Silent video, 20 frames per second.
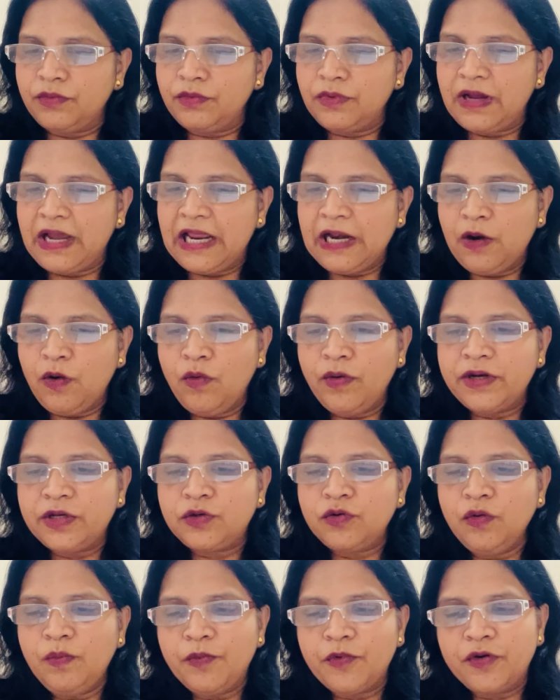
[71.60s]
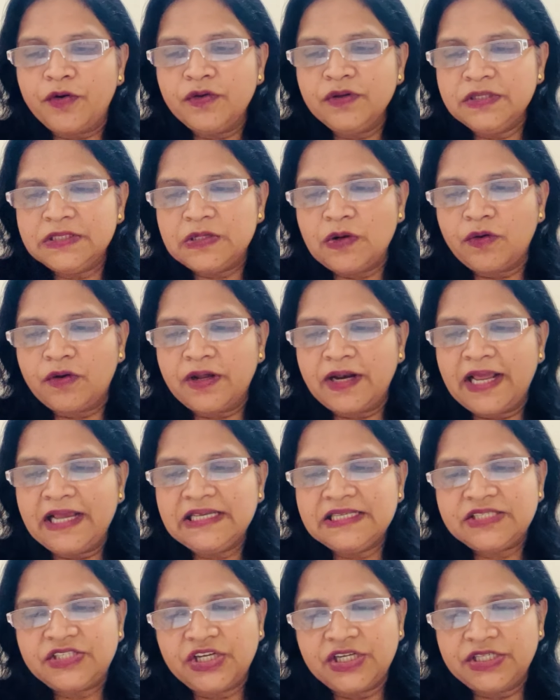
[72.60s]
allow it to produce
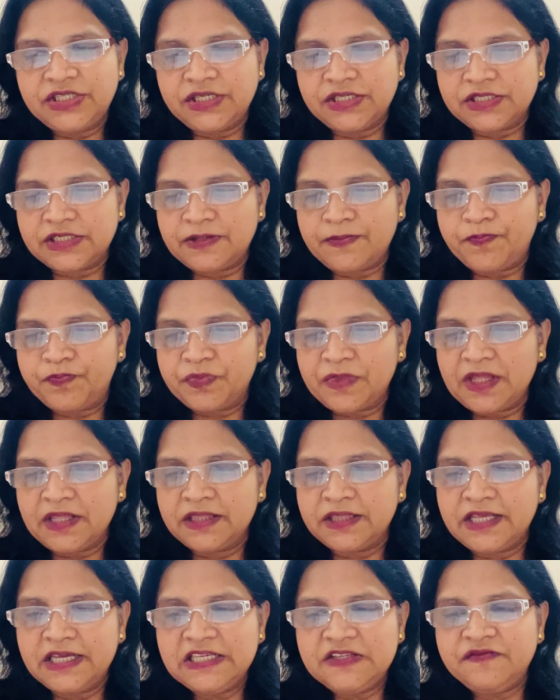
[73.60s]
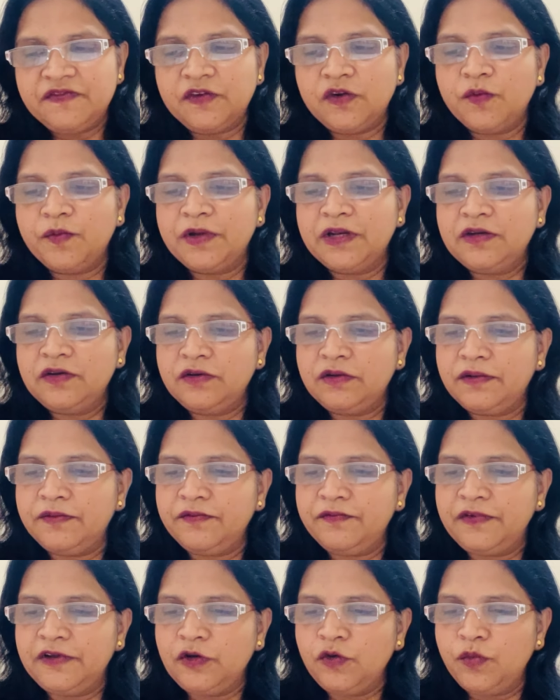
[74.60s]
localized changes. This phenomenon
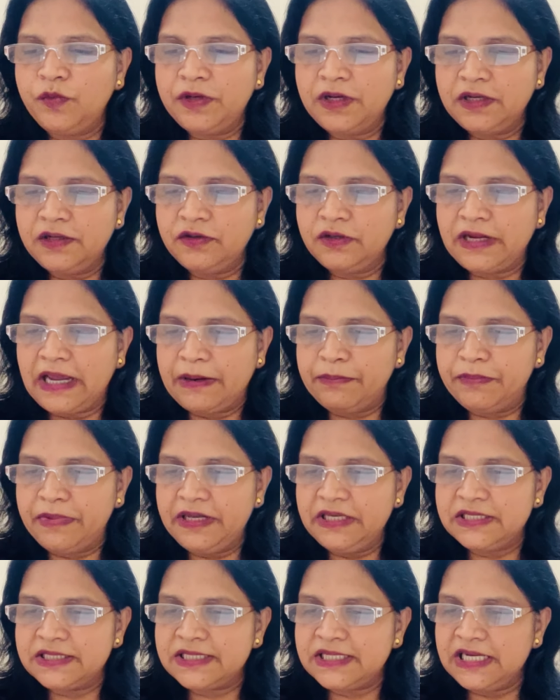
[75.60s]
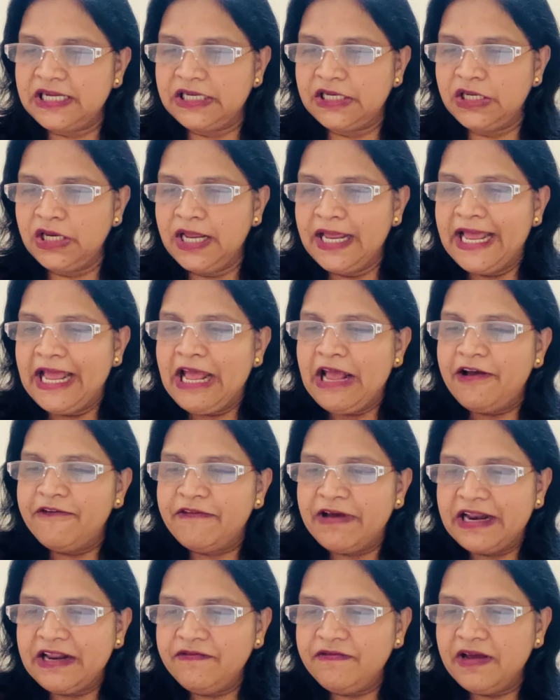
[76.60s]
can be seen
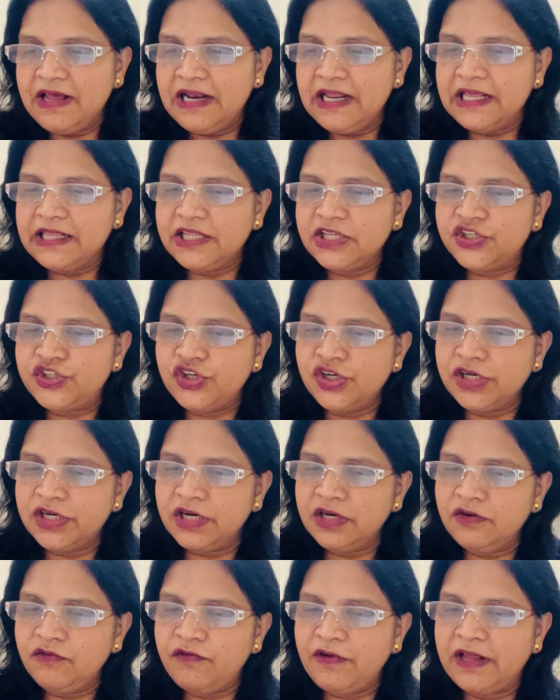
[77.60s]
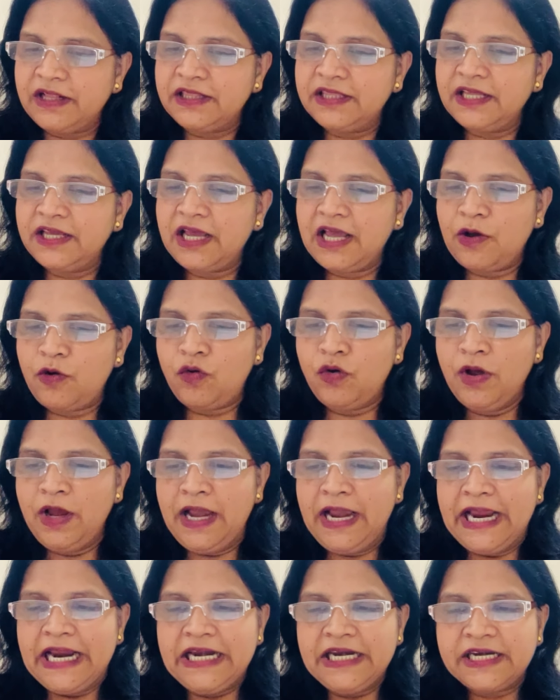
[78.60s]
very well in the children when they have
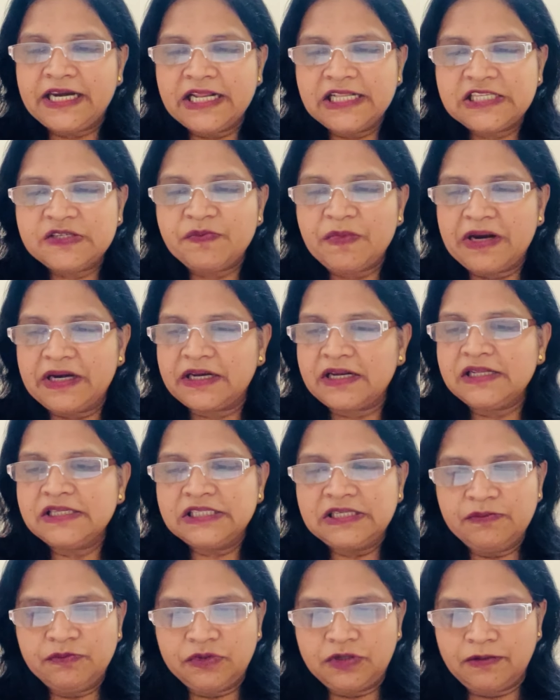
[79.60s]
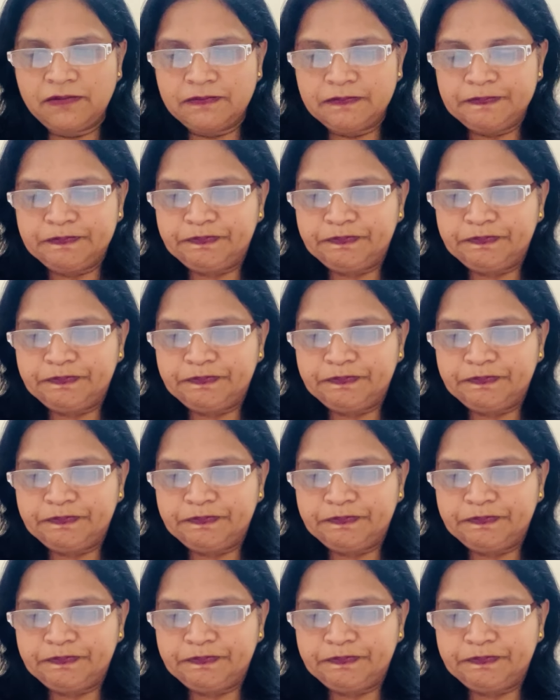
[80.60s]
intense mental symptoms